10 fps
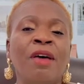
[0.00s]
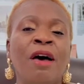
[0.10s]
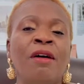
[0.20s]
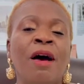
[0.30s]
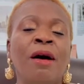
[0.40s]

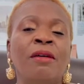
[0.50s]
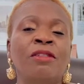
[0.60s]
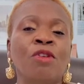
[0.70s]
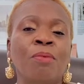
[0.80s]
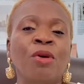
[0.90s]
our
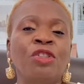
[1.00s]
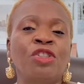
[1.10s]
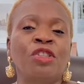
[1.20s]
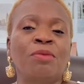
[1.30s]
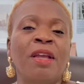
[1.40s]

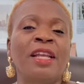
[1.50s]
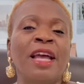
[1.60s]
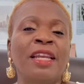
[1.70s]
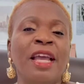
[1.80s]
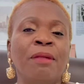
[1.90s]
subconscious mind
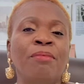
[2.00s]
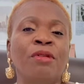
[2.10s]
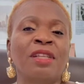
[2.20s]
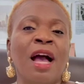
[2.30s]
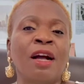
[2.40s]
can help
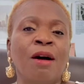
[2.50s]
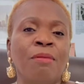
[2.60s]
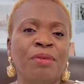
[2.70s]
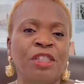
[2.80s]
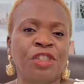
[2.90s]
us
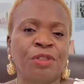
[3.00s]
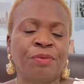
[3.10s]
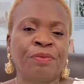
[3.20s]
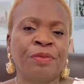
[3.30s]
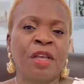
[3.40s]
accomplish.
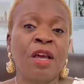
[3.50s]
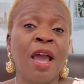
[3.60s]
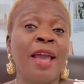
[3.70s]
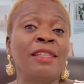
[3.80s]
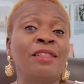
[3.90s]

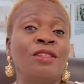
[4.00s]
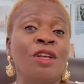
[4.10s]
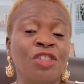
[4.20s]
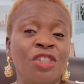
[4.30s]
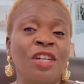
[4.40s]

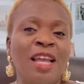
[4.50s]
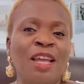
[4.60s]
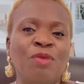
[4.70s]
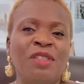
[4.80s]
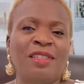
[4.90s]
Exhaustion,
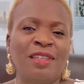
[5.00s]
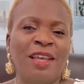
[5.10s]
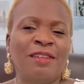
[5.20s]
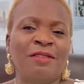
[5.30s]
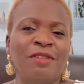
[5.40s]
like we
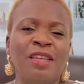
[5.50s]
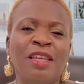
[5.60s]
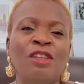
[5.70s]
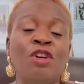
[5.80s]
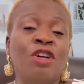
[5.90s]
said,
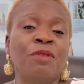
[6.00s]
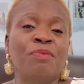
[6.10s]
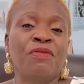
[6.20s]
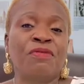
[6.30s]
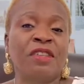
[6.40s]
it could
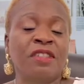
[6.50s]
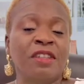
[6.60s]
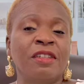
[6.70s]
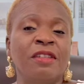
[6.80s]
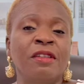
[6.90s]
be
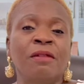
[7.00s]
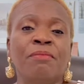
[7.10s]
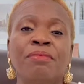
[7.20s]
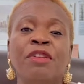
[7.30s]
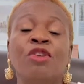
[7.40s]
physical,
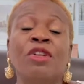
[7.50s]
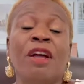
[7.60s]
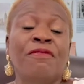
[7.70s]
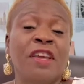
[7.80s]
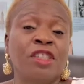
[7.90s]
it could
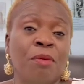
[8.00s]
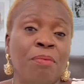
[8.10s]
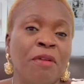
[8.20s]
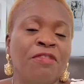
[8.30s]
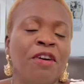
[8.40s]
affect your
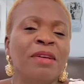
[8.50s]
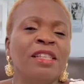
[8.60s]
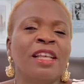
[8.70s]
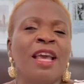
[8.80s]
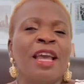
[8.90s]

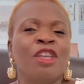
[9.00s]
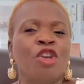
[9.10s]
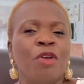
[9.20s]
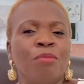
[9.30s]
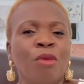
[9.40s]
performance,
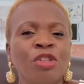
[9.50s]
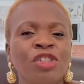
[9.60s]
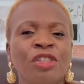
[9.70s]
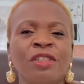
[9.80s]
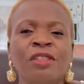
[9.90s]
your
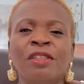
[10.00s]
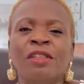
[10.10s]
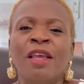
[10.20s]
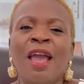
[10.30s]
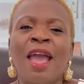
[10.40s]

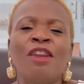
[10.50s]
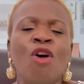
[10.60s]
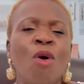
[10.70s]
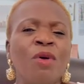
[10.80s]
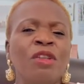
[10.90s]
emotions, and
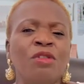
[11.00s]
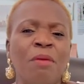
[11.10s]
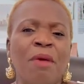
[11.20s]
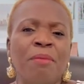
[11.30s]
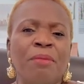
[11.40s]
always
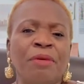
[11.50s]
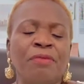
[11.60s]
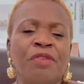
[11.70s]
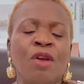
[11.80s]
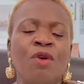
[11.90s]
remember,
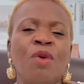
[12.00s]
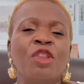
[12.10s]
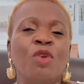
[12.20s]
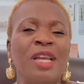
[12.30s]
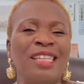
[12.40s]

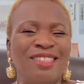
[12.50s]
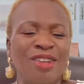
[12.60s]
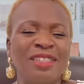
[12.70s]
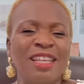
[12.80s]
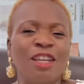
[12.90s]
when you're
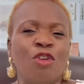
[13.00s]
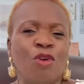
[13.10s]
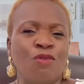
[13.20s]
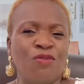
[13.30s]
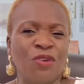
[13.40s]
exhausted or
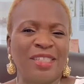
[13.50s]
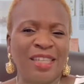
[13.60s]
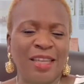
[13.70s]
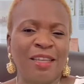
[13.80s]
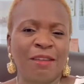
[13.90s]
you're
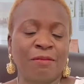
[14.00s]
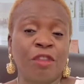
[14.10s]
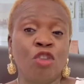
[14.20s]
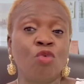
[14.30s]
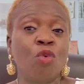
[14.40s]
fatigued,
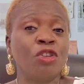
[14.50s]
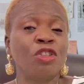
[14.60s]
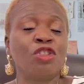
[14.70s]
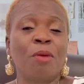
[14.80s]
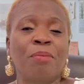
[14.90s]
what
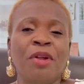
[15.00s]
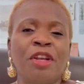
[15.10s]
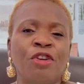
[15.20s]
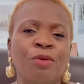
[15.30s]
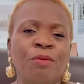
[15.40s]
does your
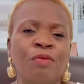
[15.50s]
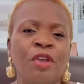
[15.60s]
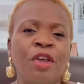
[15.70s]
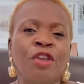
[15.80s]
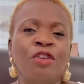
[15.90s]
brain do?
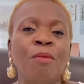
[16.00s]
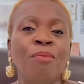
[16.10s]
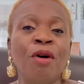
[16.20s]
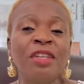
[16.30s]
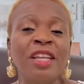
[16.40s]
Your
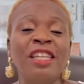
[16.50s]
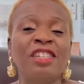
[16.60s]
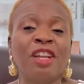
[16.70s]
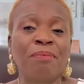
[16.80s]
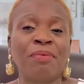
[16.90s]
body
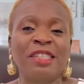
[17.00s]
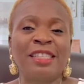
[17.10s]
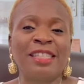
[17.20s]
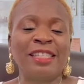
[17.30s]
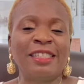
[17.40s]

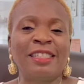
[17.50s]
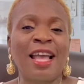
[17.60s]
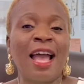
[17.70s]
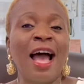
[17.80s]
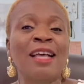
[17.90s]
interprets this
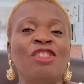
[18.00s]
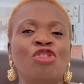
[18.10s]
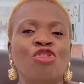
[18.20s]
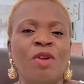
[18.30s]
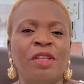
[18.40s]

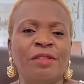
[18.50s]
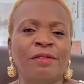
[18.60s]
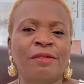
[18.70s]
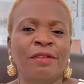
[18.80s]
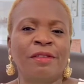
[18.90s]
as
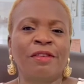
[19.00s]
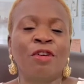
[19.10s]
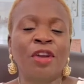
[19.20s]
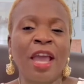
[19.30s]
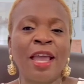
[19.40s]
stress,
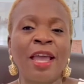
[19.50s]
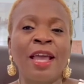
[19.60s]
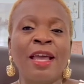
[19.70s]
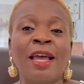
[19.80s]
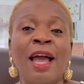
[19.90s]
okay?
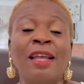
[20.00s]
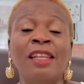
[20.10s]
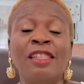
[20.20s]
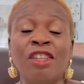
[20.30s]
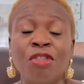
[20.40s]
And
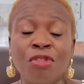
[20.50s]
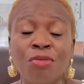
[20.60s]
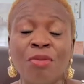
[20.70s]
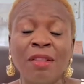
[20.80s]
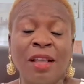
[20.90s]
it's
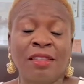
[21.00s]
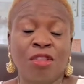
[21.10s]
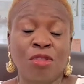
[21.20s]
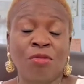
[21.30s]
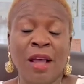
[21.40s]

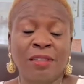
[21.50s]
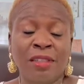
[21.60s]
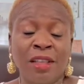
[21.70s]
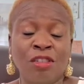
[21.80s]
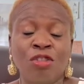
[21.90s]

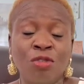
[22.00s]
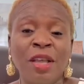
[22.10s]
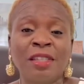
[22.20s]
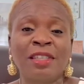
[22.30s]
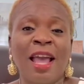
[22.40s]
as
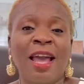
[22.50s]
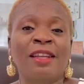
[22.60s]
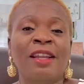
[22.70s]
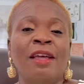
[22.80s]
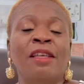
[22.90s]
stress,
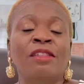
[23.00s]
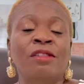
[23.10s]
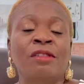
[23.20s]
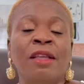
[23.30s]
and it's